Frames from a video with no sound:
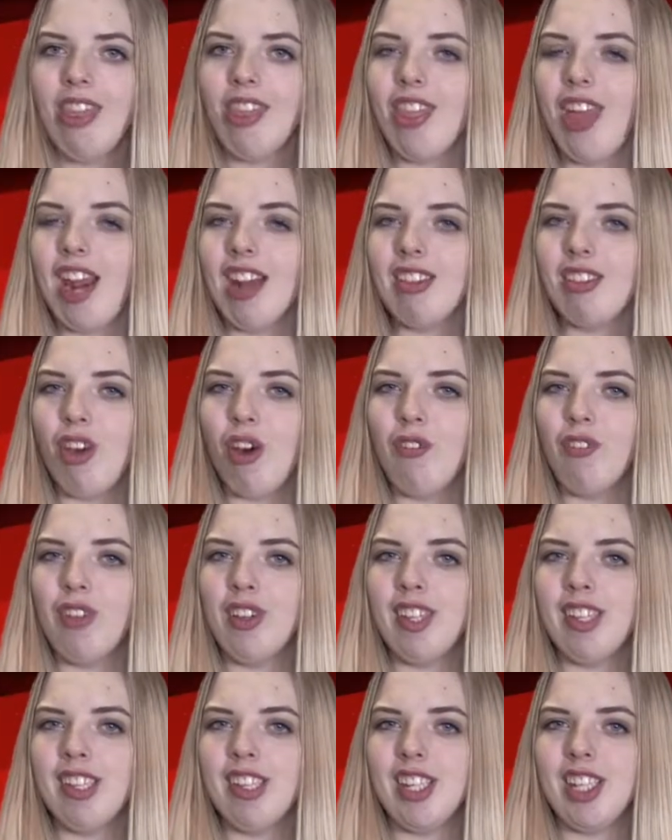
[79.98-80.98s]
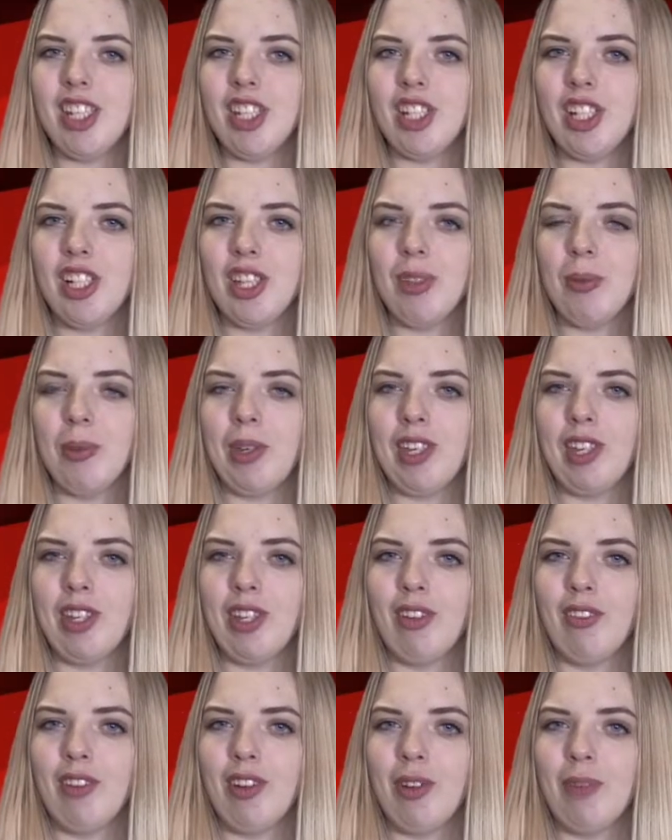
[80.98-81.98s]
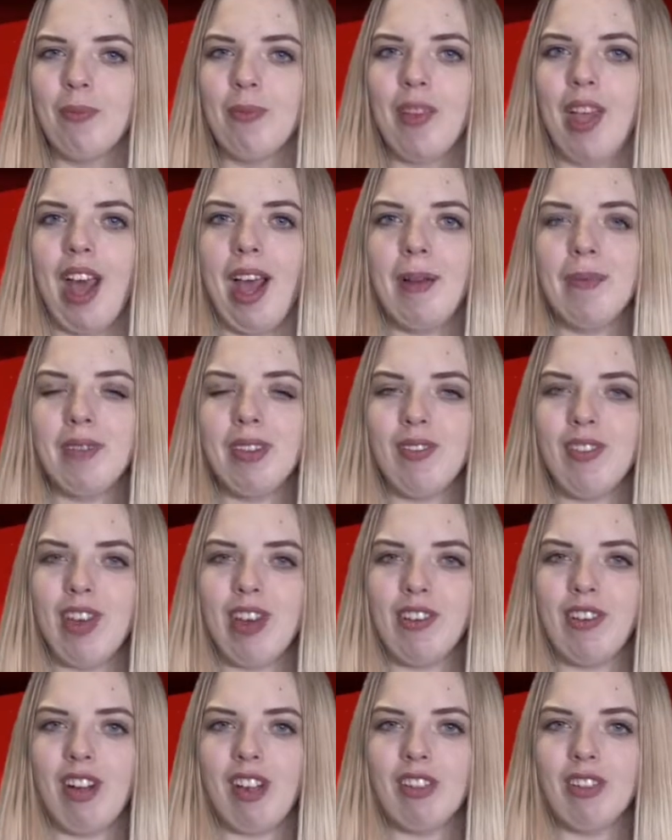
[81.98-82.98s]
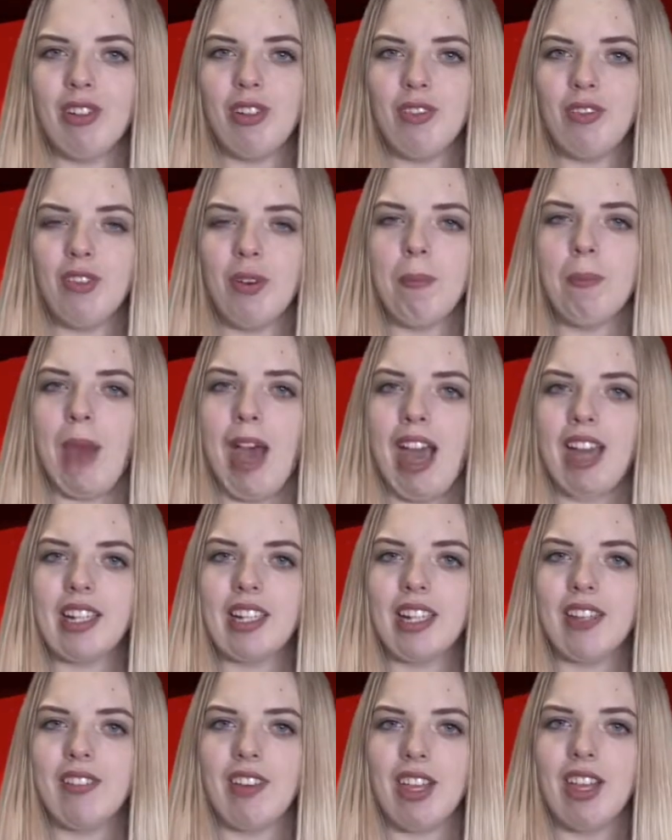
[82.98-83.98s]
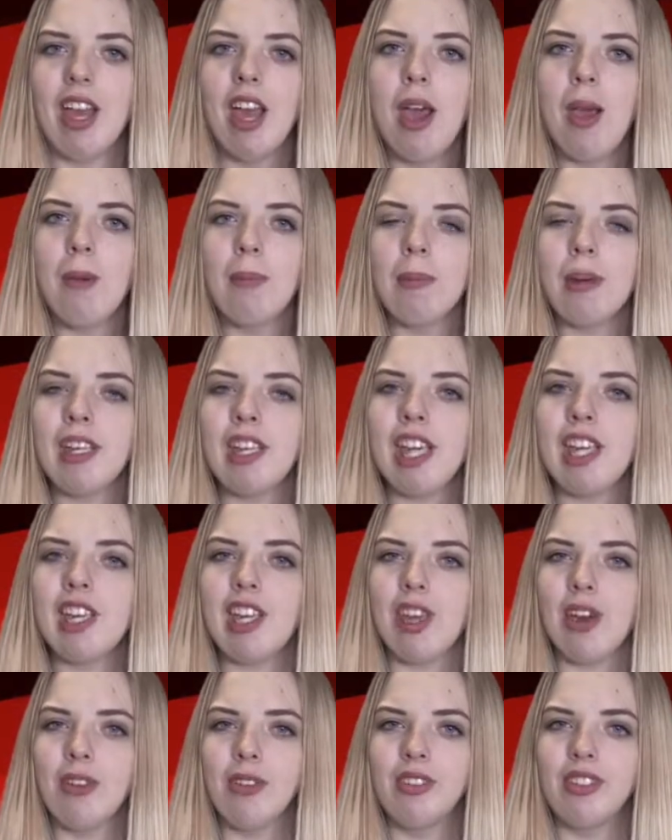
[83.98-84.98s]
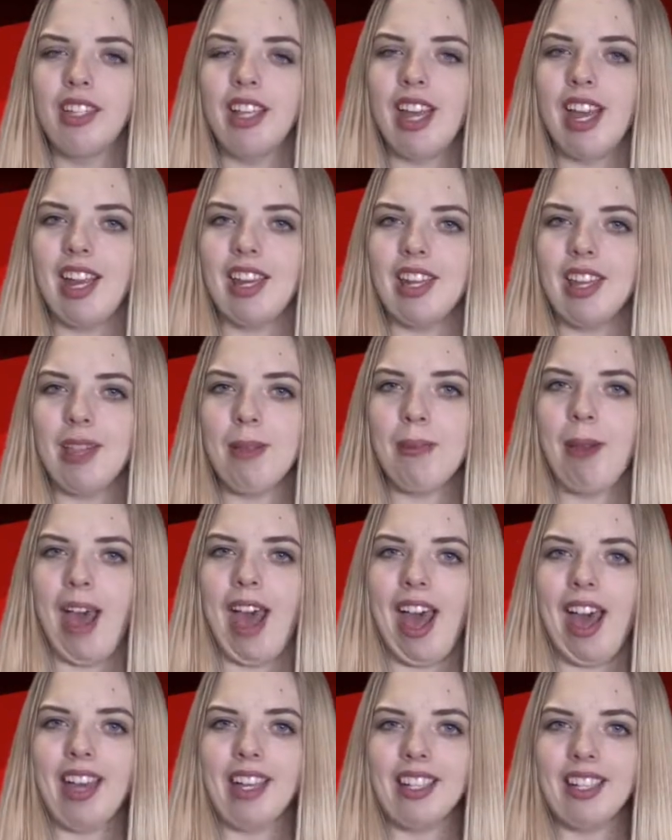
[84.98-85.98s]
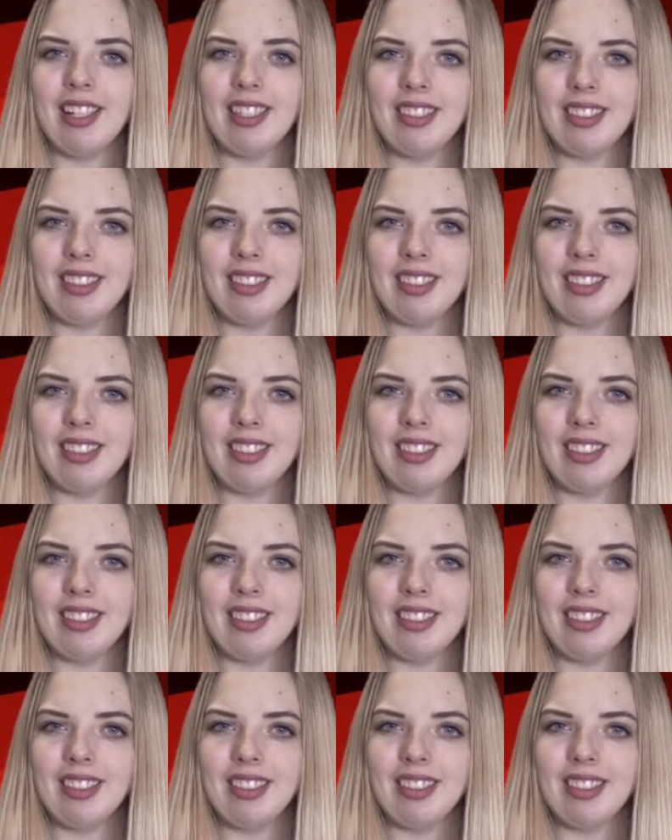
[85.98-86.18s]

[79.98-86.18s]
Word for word: That is all for this edition of the Weekly Review. I'm Savannah Russell from Pack T V, bringing you Into the Pack.